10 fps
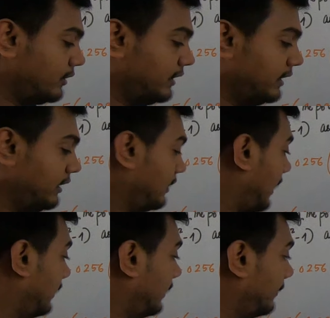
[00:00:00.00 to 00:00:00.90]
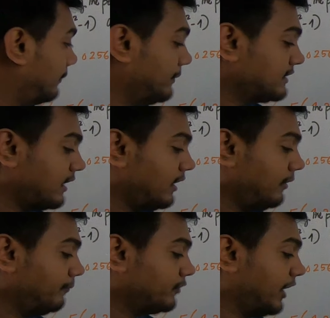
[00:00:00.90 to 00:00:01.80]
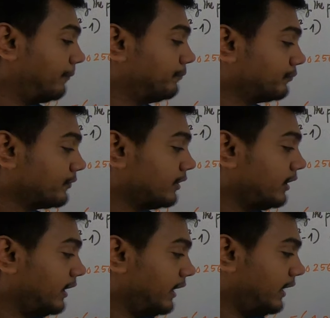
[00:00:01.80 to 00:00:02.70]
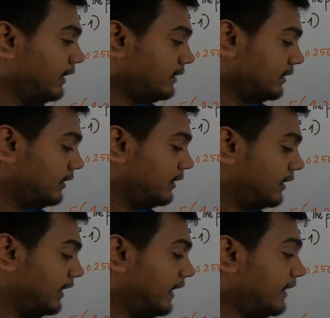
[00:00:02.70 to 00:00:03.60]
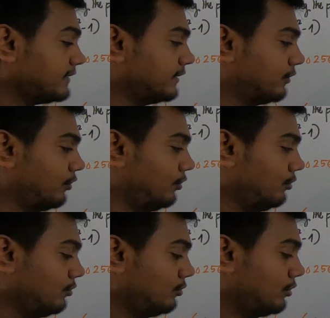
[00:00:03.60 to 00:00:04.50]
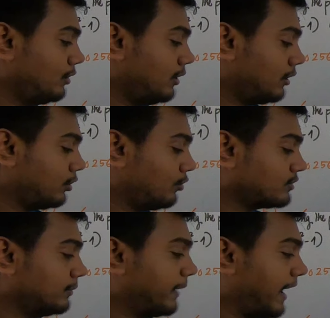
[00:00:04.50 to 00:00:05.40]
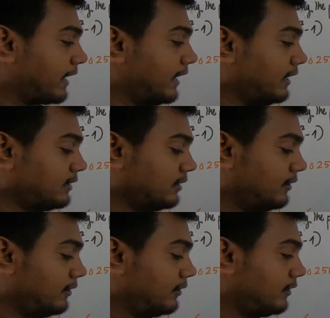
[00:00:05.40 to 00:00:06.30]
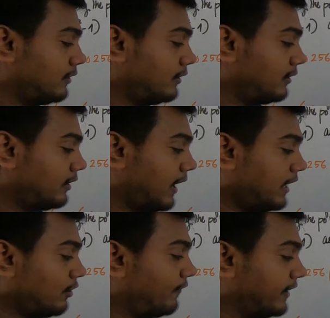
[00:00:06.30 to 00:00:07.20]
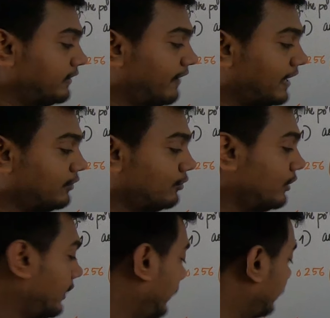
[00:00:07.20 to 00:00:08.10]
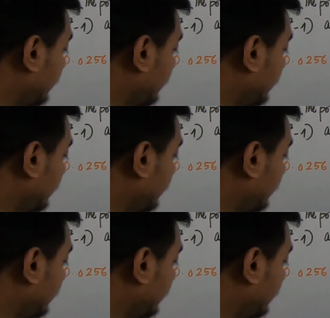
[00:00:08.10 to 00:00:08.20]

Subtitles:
Delete, I did a mistake here. Yeah, 880. Close the bracket and now find the value. It